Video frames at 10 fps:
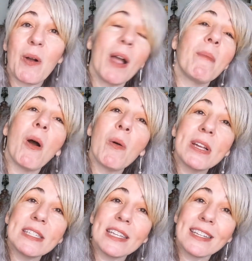I'm
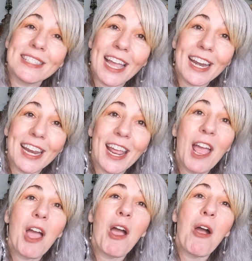always excited
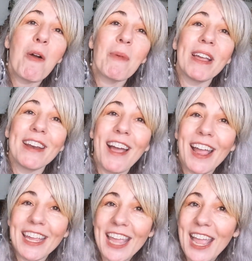when
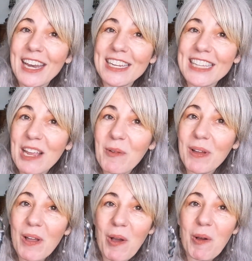I can take
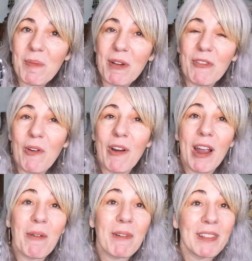one home for
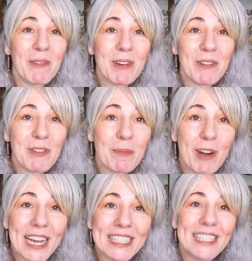a really wonderful
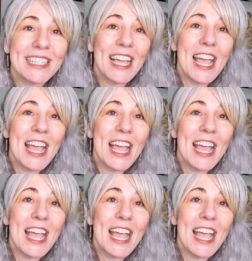price.